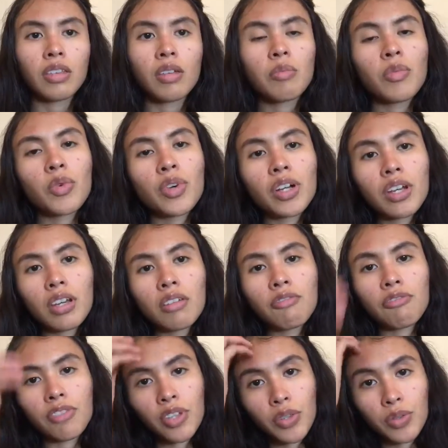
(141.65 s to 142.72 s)
The more
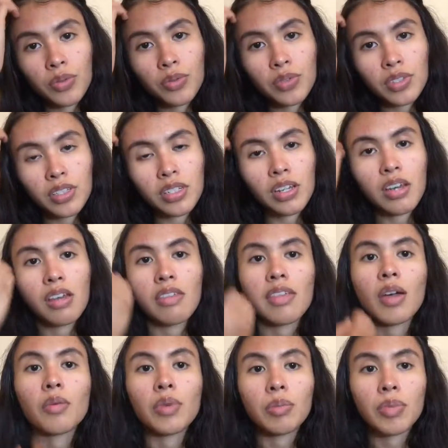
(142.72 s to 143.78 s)
confused
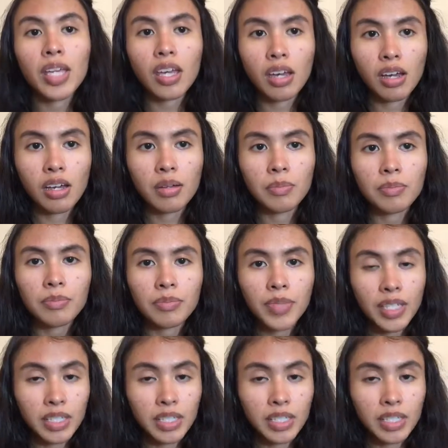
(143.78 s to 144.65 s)
that we become,